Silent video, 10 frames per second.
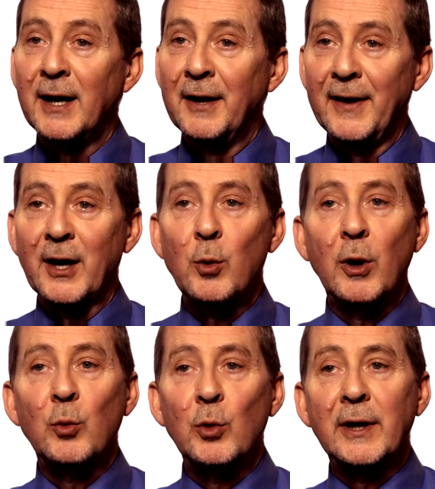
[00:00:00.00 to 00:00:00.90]
And that
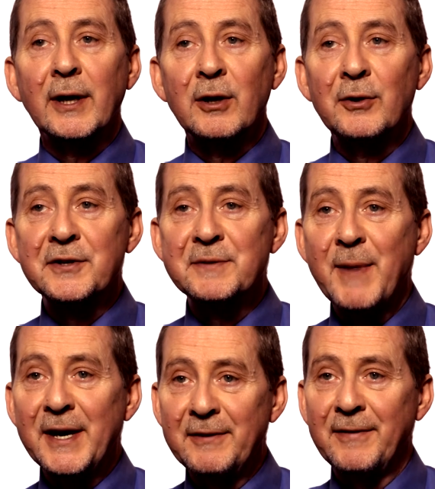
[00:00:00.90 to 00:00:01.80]
quote will include as
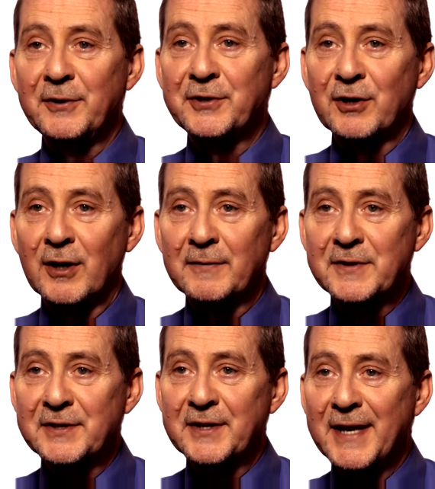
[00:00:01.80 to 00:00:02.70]
many photographs
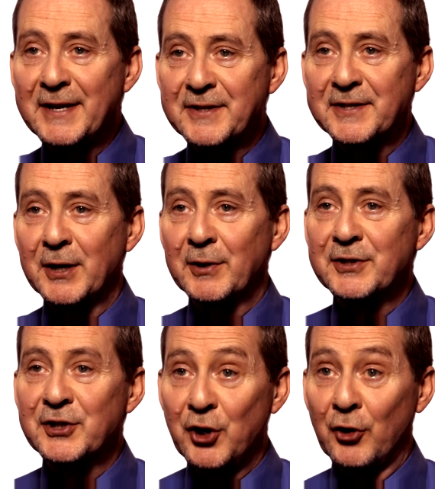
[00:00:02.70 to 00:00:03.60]
as are necessary
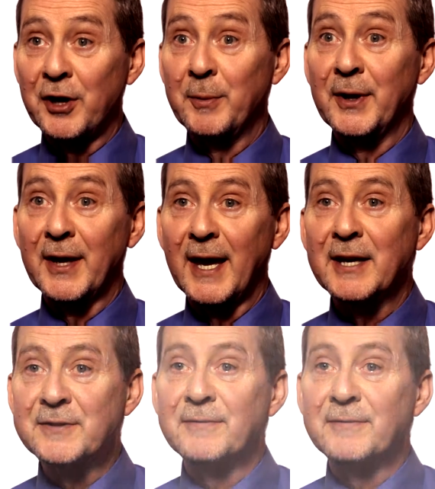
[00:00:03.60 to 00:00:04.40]
to document the case